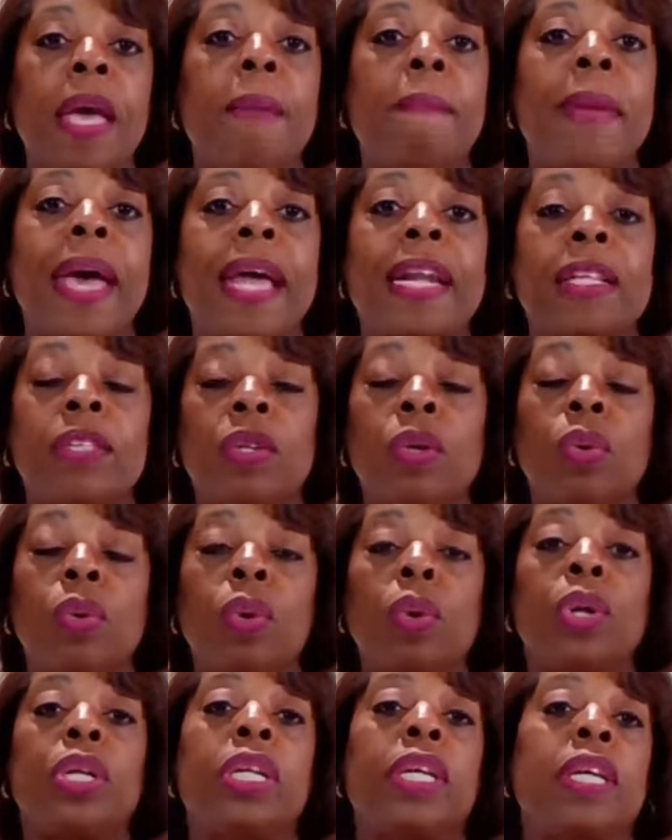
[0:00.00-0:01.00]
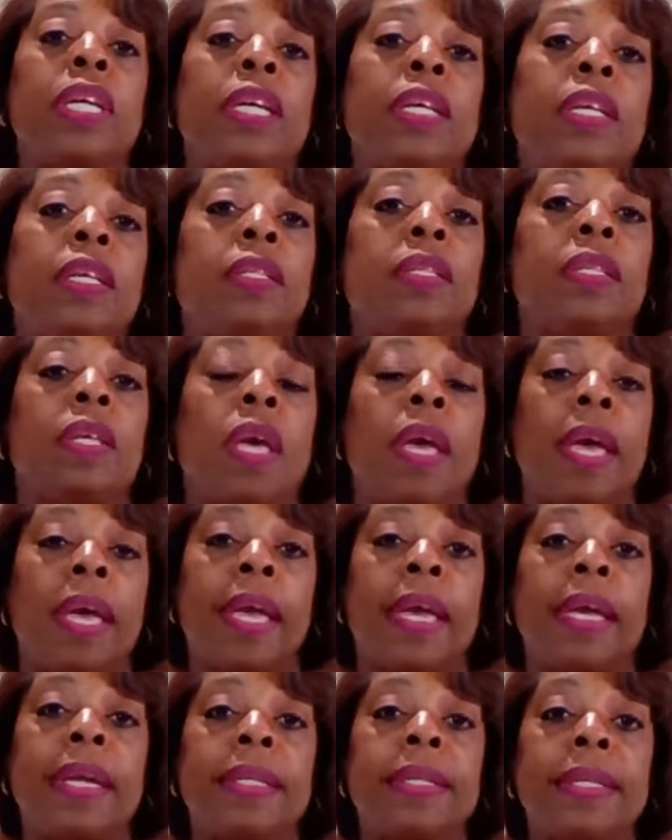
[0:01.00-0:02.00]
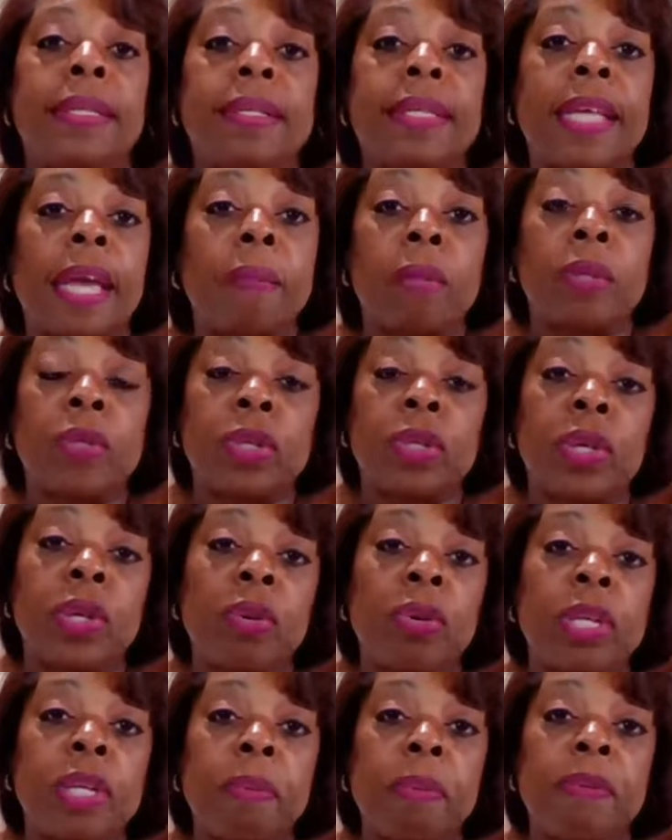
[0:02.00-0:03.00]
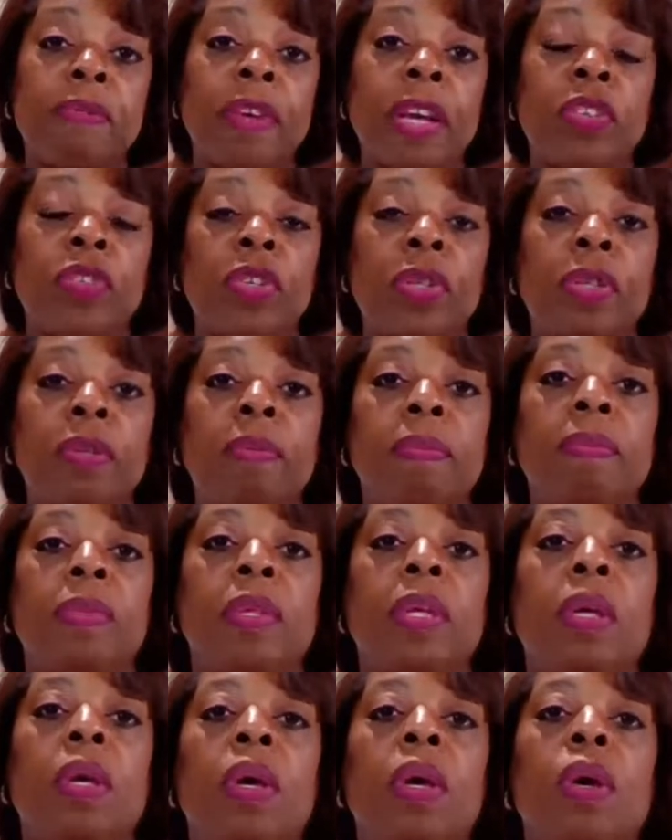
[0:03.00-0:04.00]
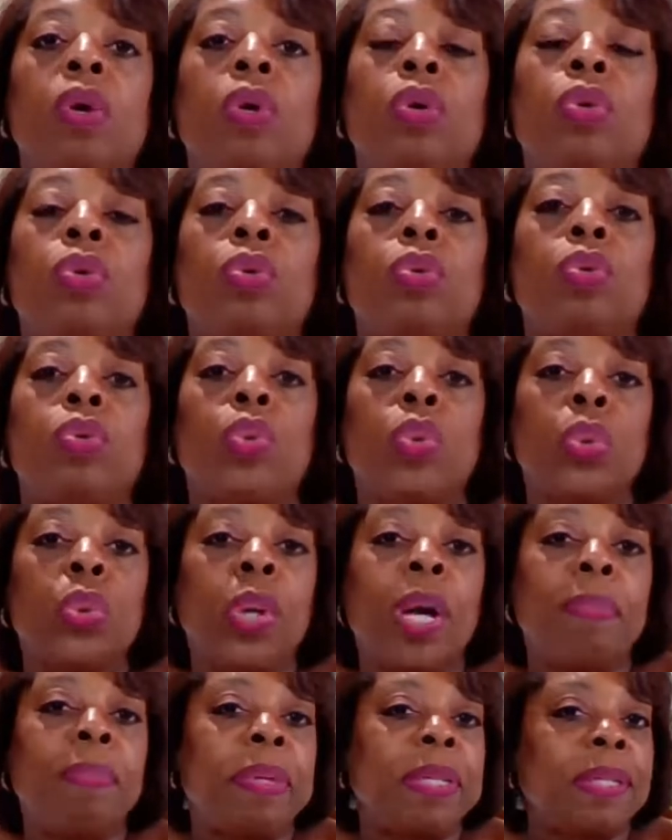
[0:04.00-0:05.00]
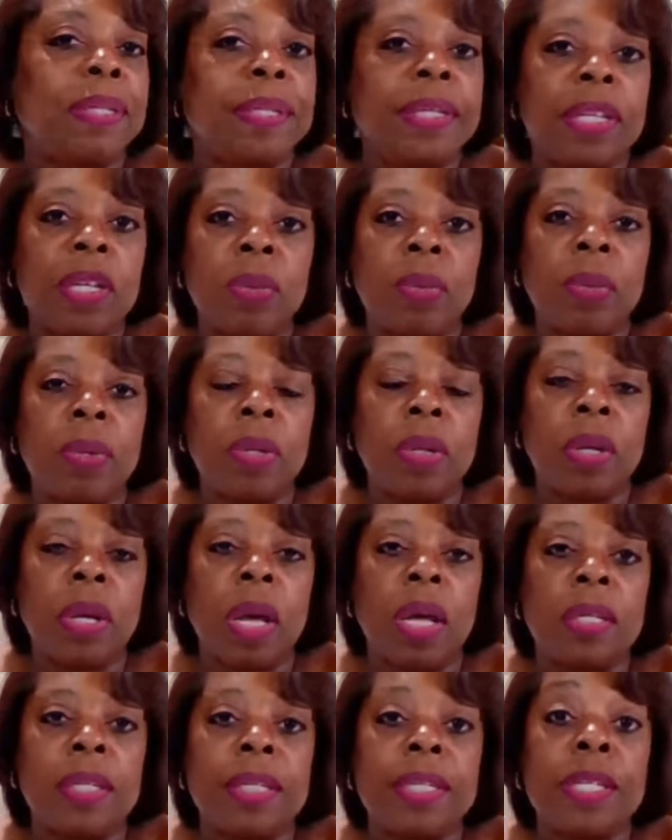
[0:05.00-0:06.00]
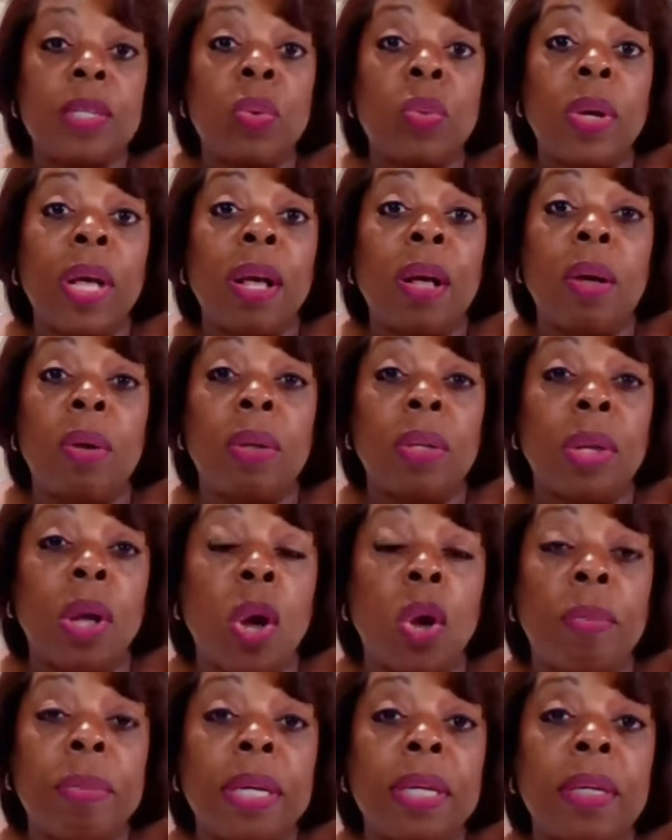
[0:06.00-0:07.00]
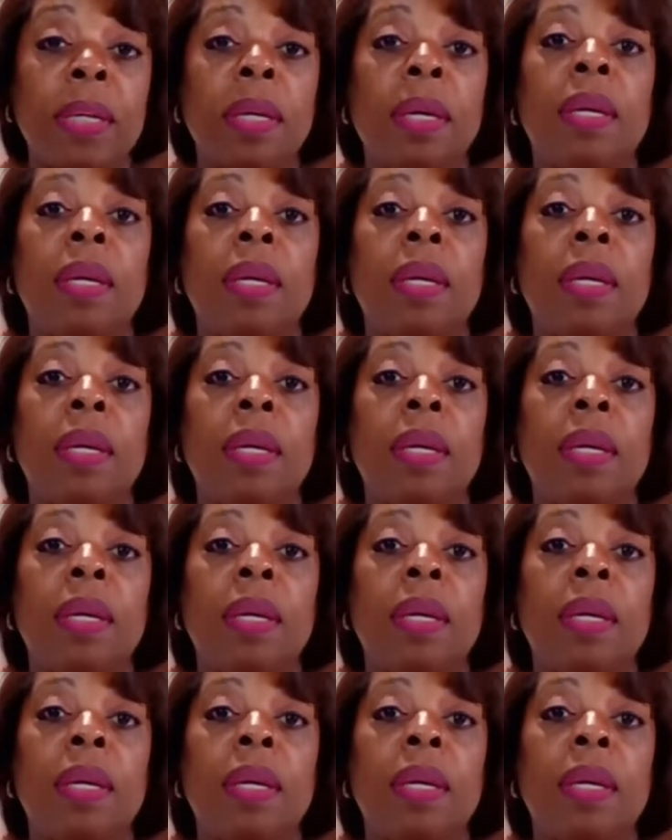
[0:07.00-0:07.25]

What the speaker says: Madison Horn is a cybersecurity professional who grew up in Stillwell, Oklahoma.